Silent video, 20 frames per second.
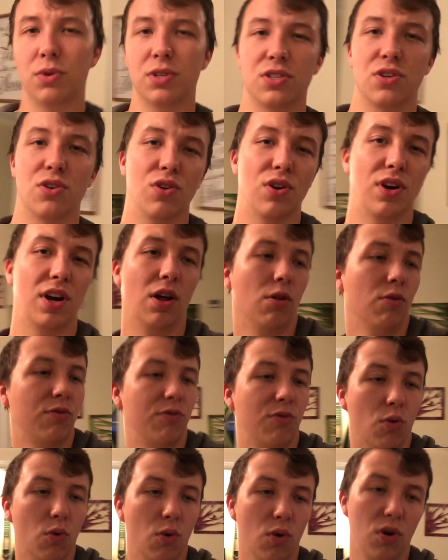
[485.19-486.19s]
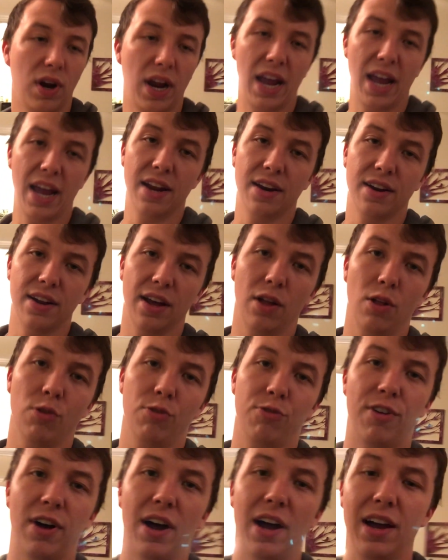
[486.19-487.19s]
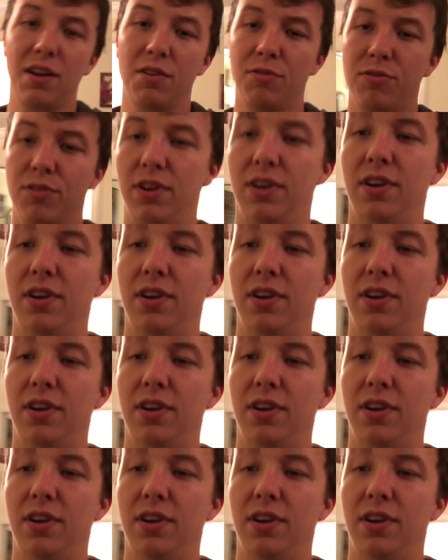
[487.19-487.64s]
was her L4 and L5.